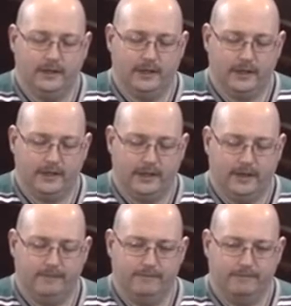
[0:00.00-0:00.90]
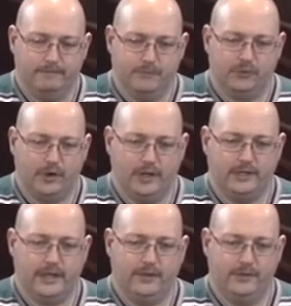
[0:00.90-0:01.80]
I'm
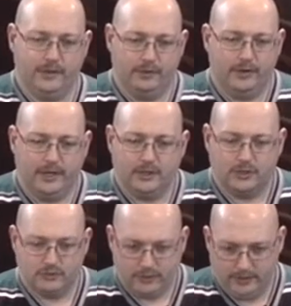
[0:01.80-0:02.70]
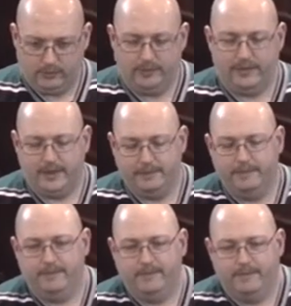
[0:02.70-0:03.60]
starting down the ordination trail with them
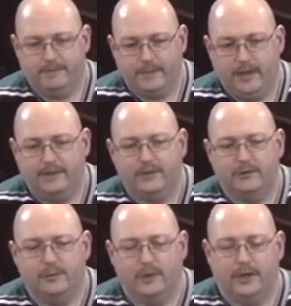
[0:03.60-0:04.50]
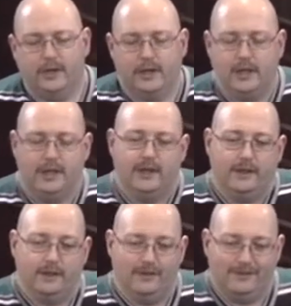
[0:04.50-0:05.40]
at this point.
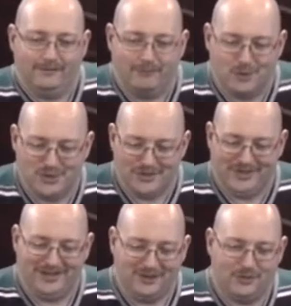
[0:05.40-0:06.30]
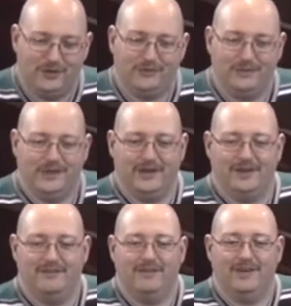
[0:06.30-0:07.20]
Fortunately, they trust me
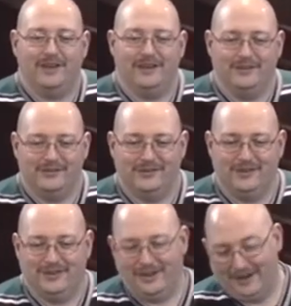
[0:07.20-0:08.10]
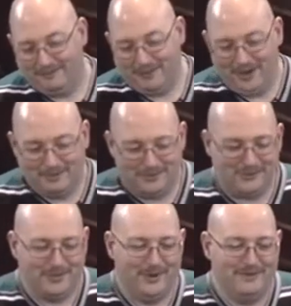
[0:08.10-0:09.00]
enough, and perhaps
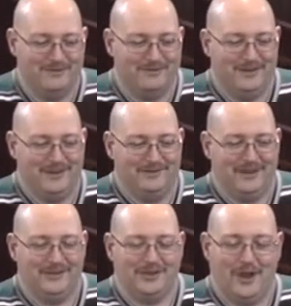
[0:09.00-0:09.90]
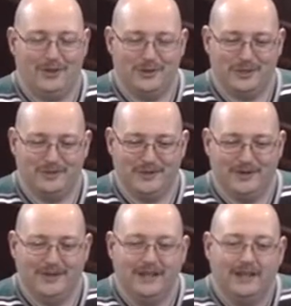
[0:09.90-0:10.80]
it's part of my scholarship
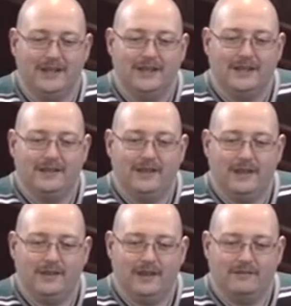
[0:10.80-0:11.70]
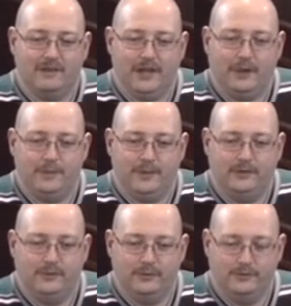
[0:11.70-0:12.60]
here, that they've allowed me
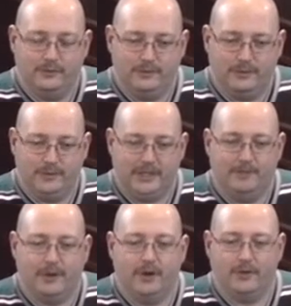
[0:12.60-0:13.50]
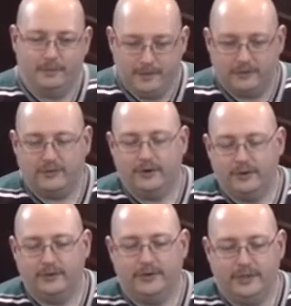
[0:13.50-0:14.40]
to become part of their
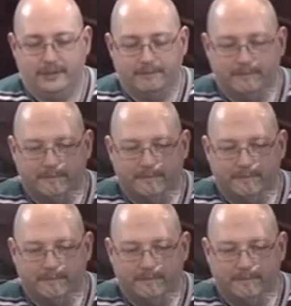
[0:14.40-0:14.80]
ministerial team.